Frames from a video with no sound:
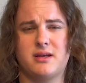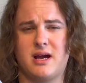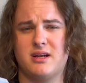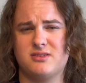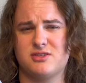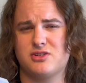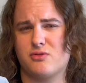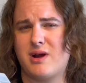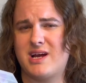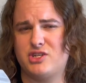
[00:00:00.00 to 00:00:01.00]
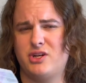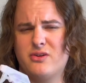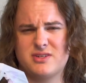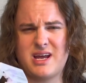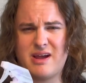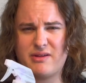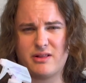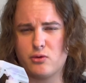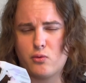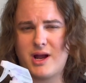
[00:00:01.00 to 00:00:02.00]
kind of scratched, you know, it's kind of have like
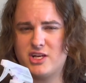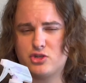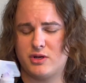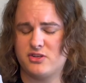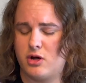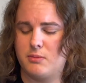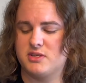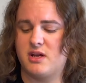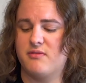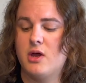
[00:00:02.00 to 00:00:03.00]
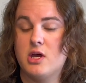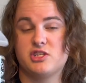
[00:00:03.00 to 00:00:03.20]
little white streaks on them and stuff.